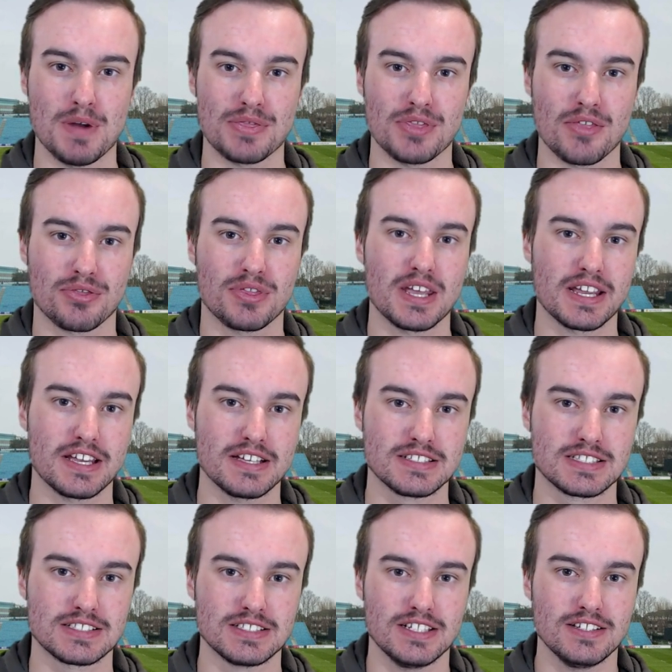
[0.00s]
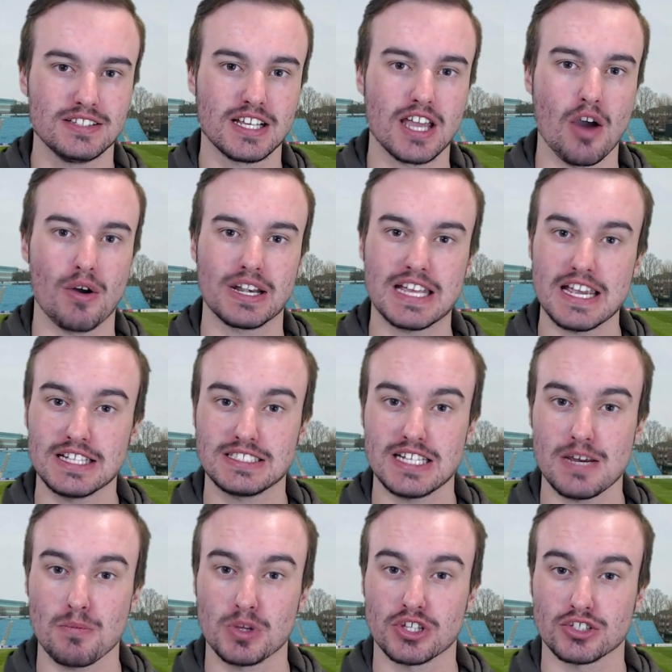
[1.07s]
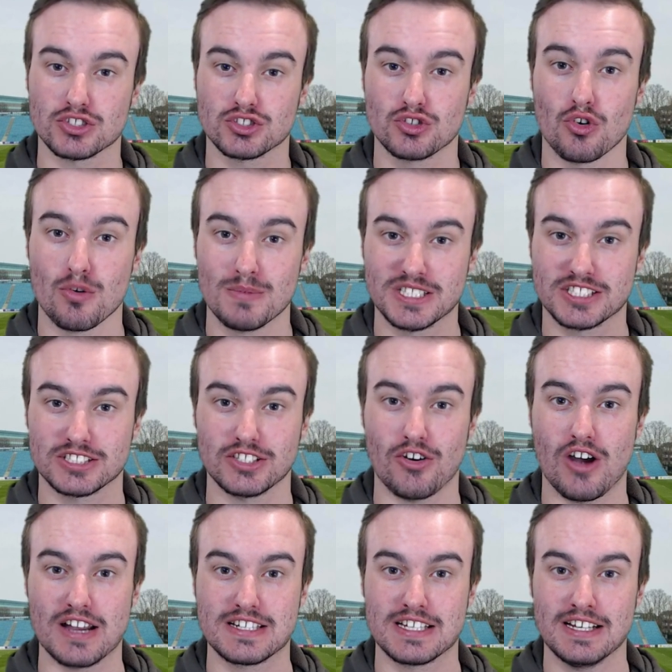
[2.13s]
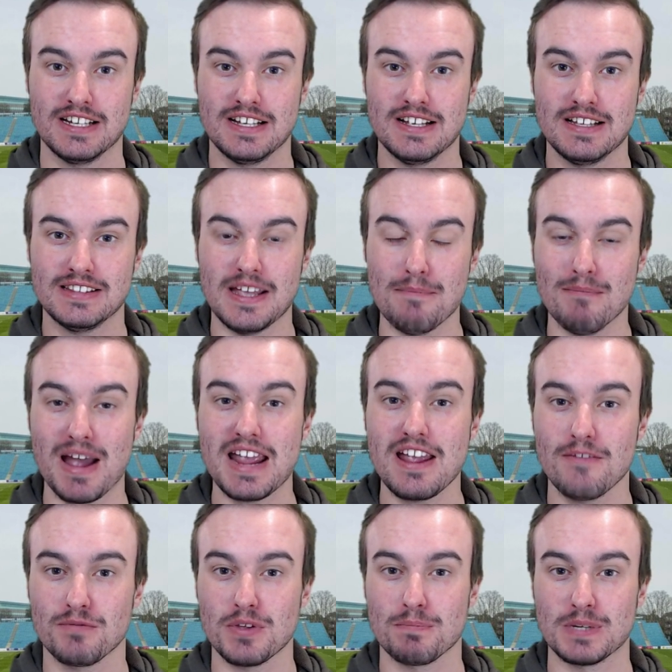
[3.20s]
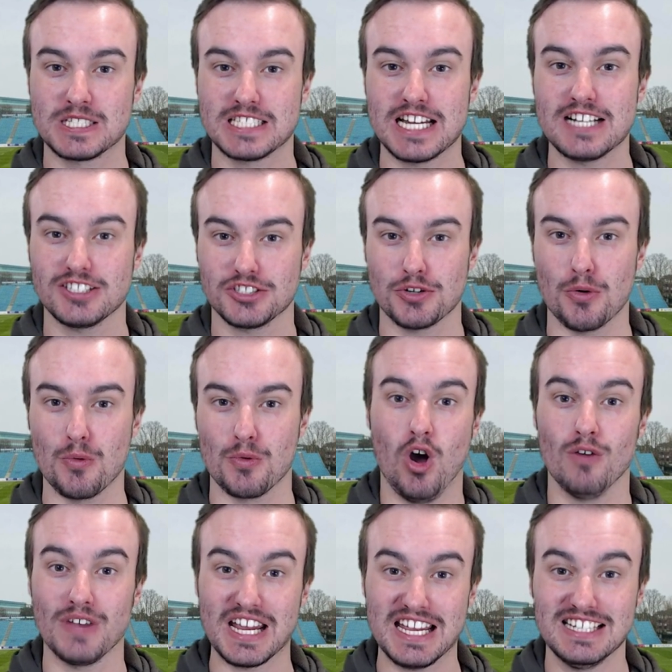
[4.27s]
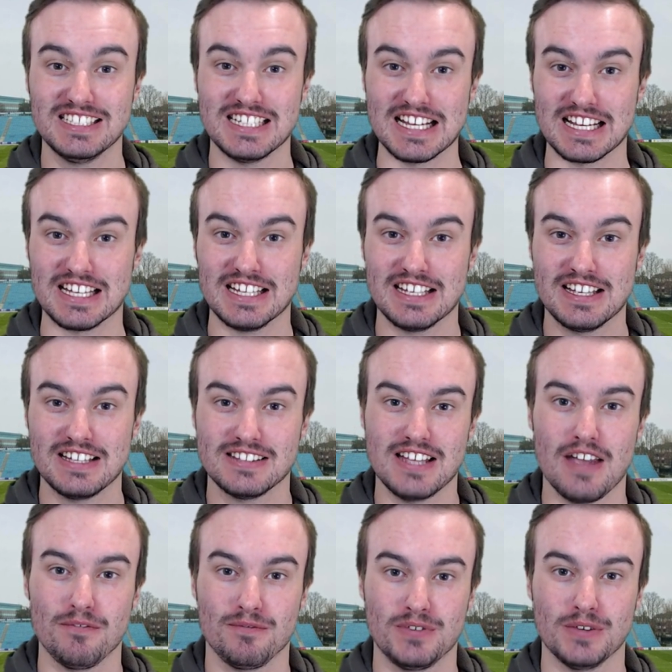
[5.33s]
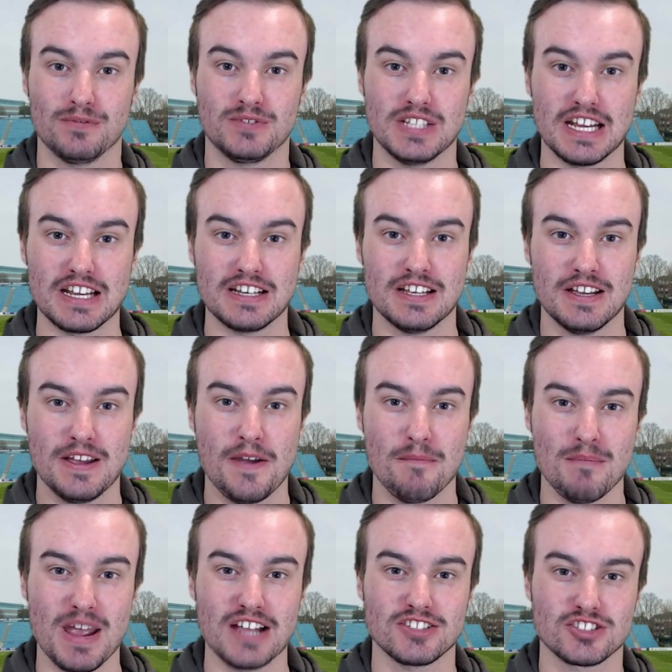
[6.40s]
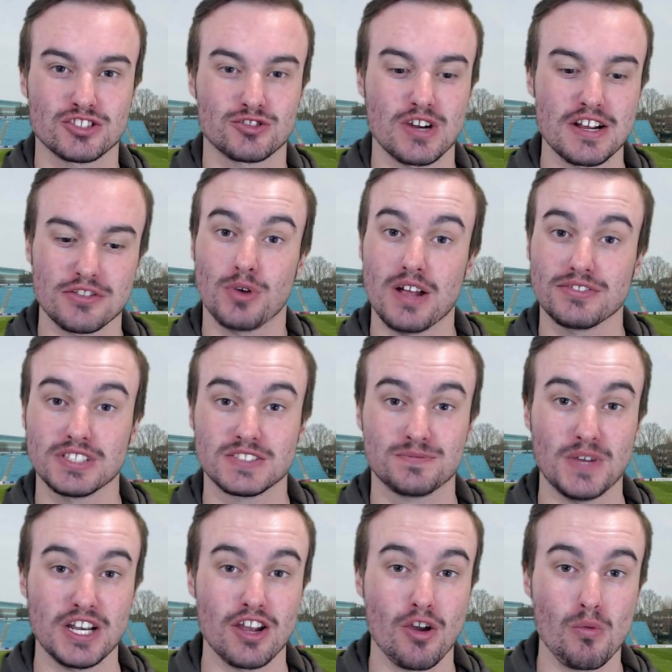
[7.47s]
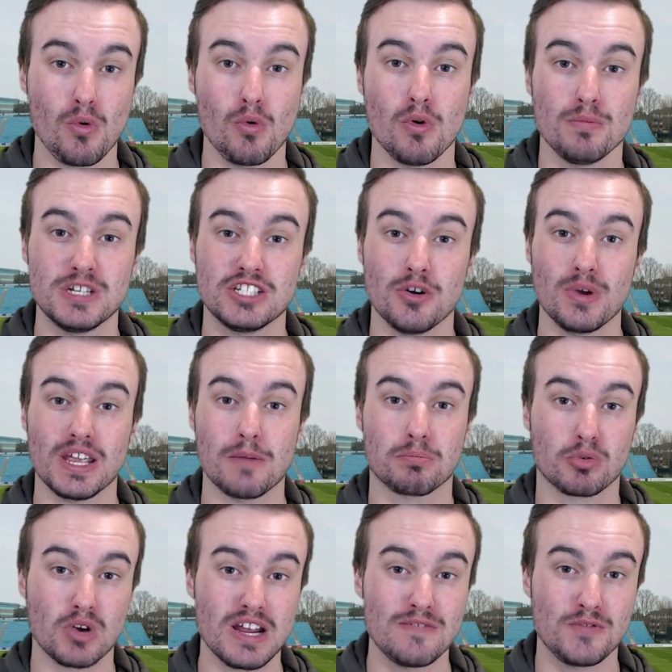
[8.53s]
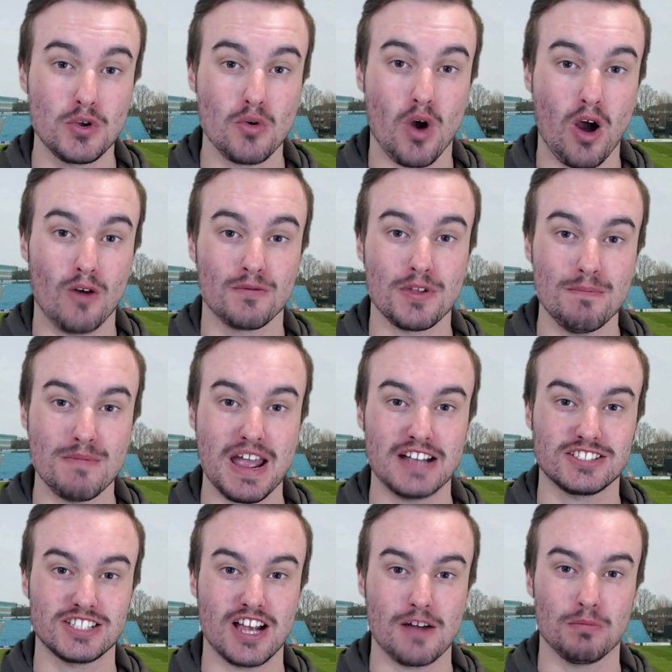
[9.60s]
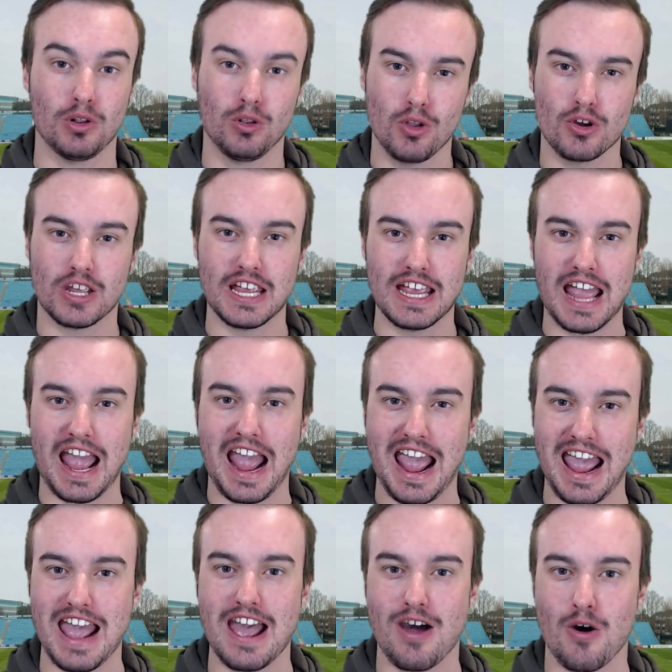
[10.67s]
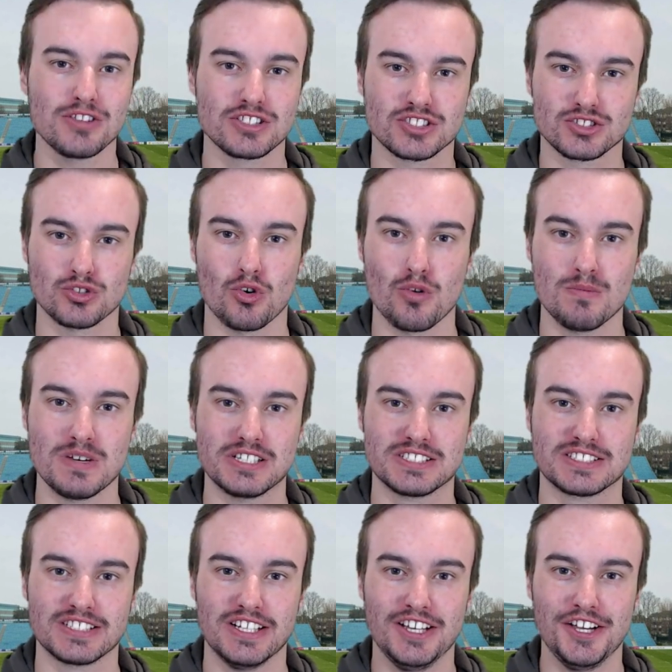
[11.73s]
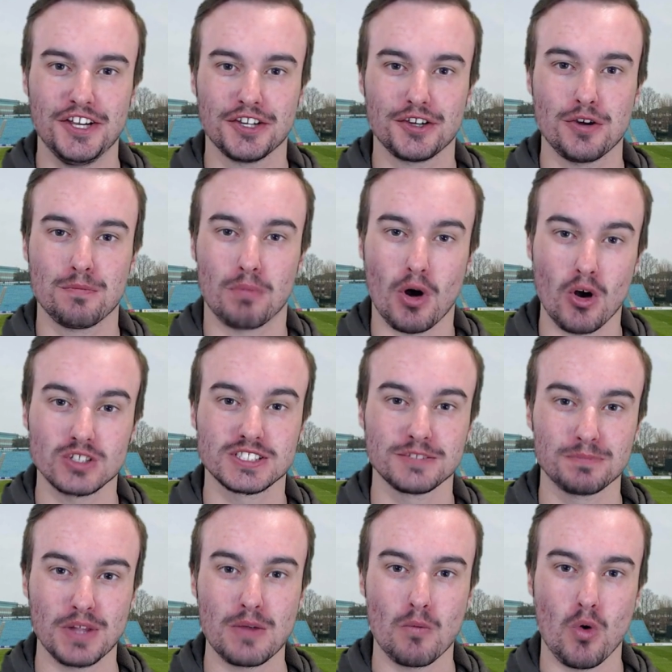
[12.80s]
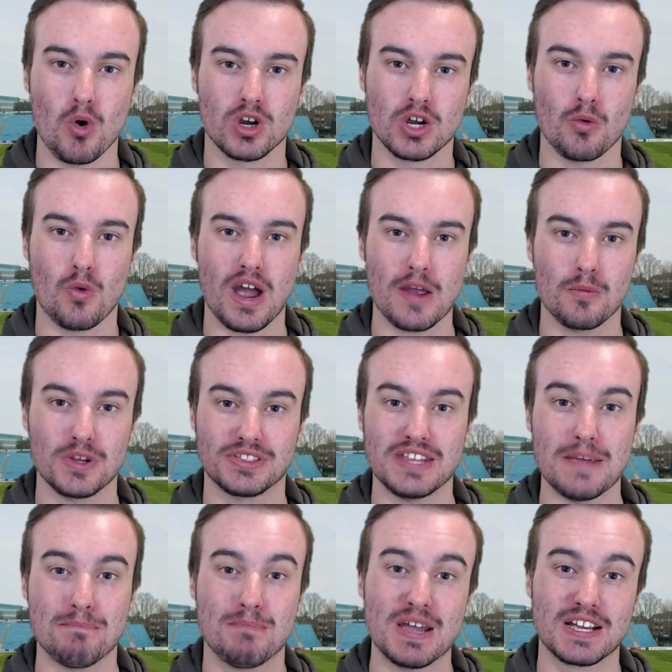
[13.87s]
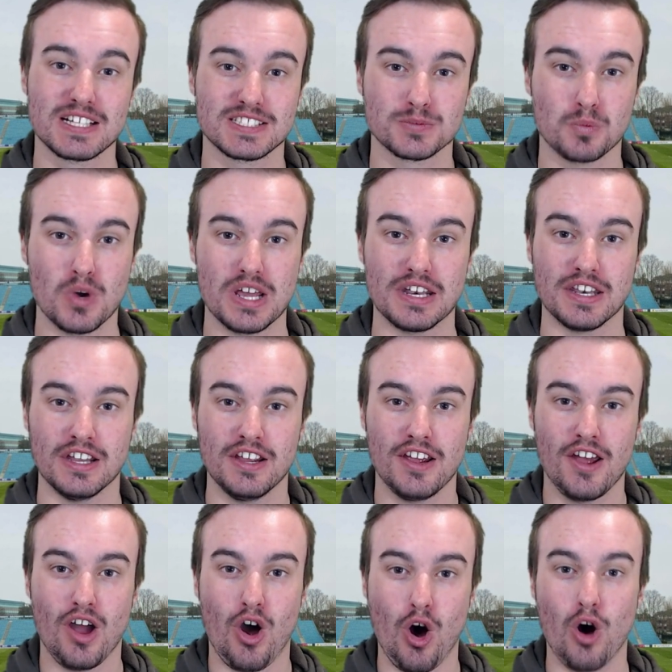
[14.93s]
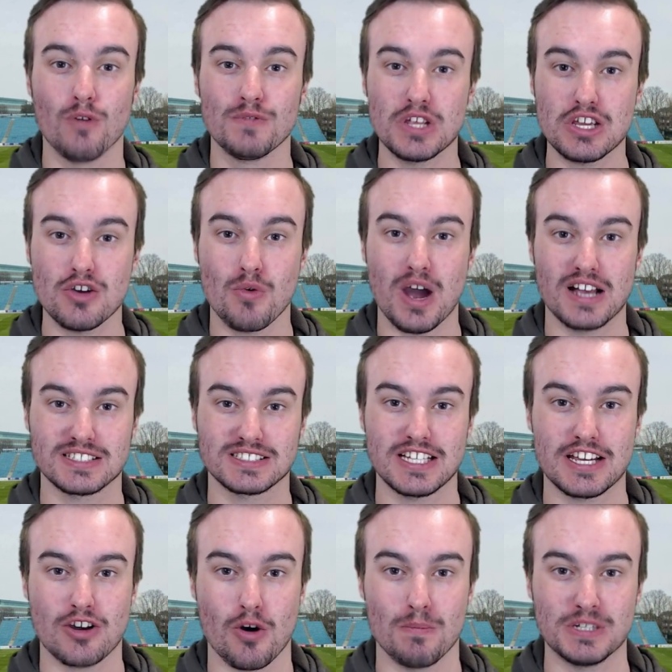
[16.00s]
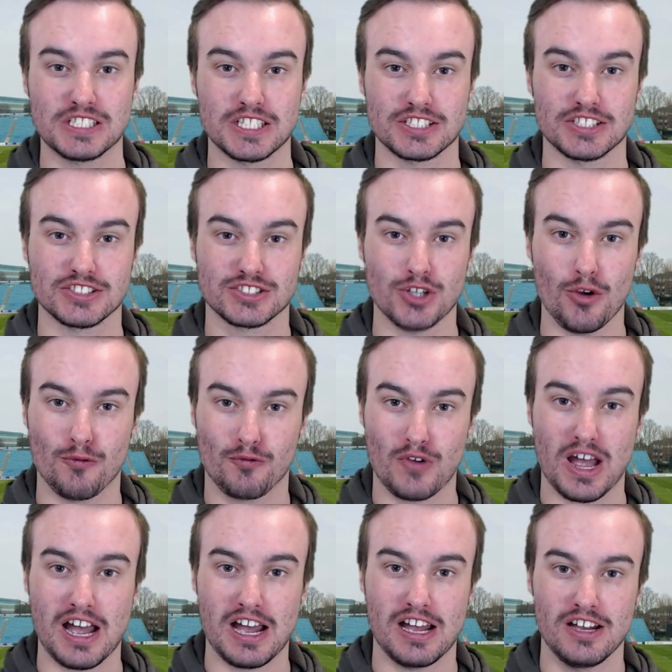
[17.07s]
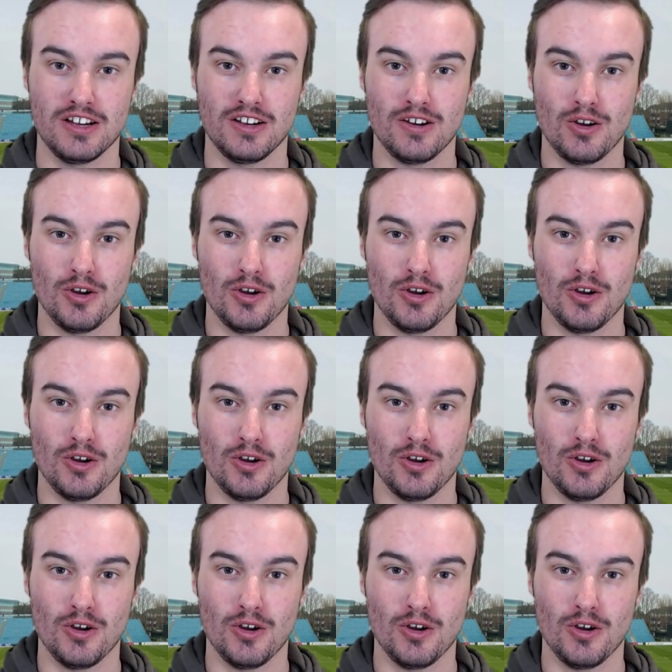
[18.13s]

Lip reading: But the thing is, they're going head-to-head with a Stormers side that may have the potential of ending that 15-match streak. Throughout this video, we will be doing a preview of the matchup, looking at how the Stormers could possibly walk away with their biggest win of the URC competition so far,